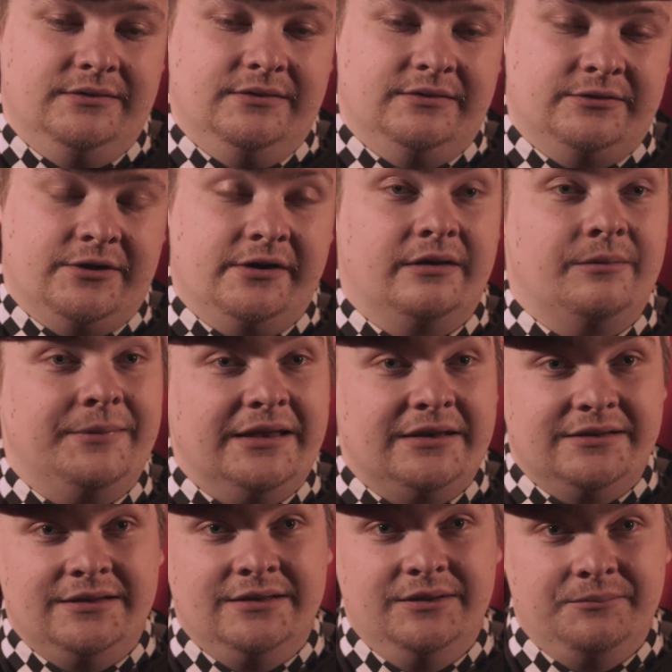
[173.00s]
started a
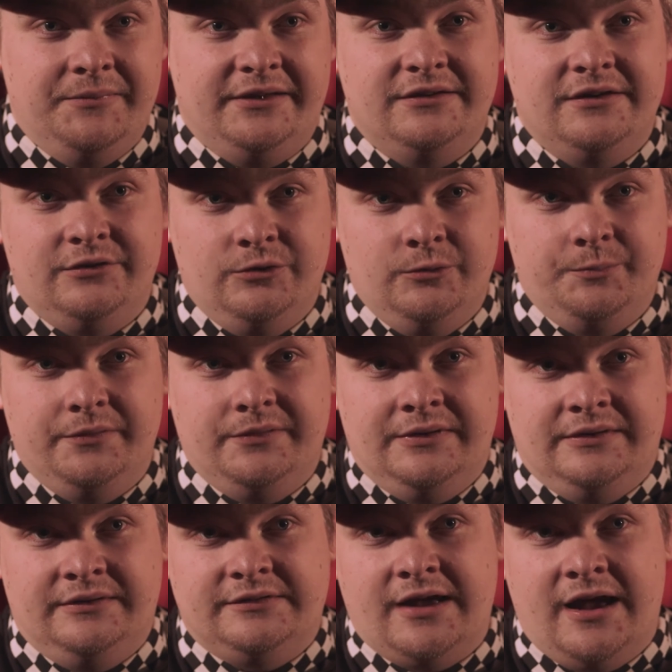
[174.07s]
meeting group
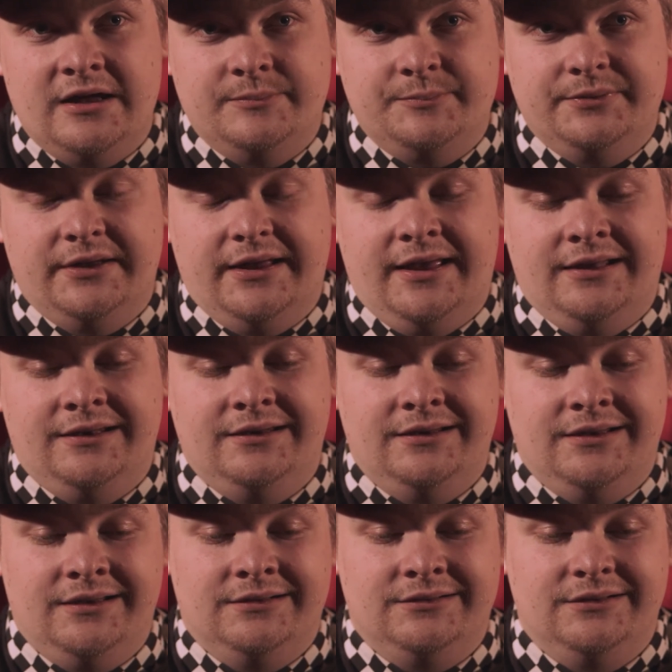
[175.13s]
in Skype, and
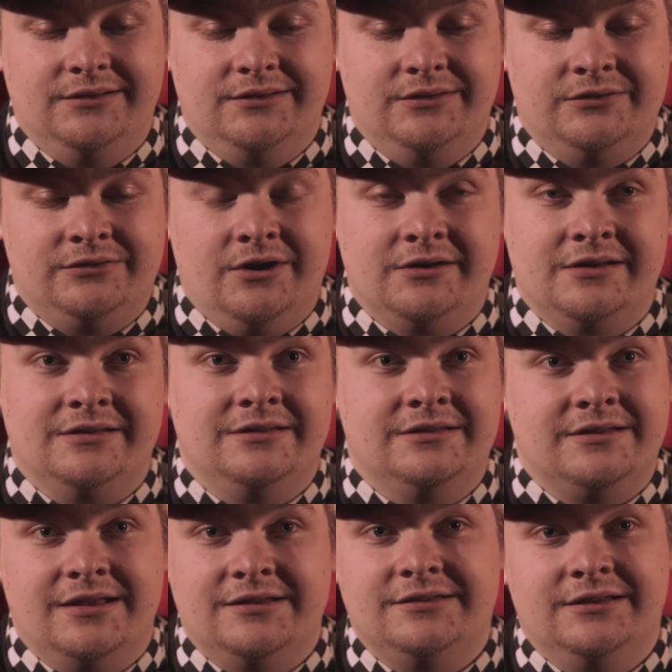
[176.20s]
started
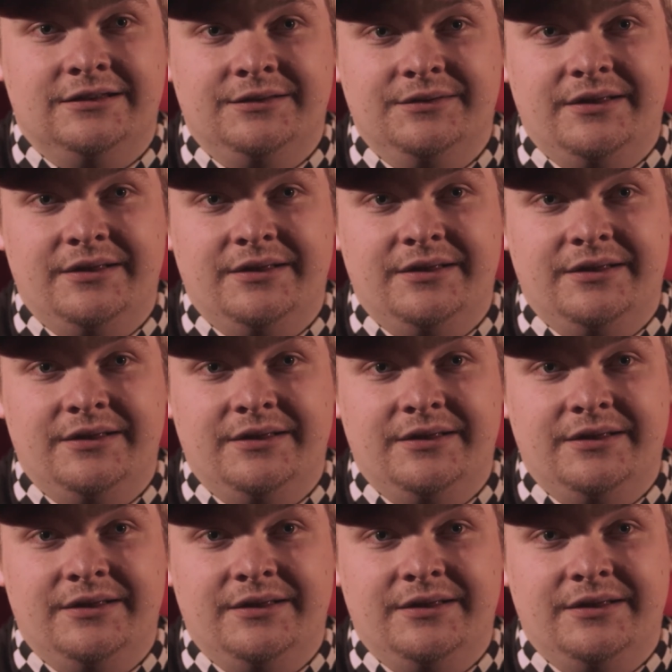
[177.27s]
discussing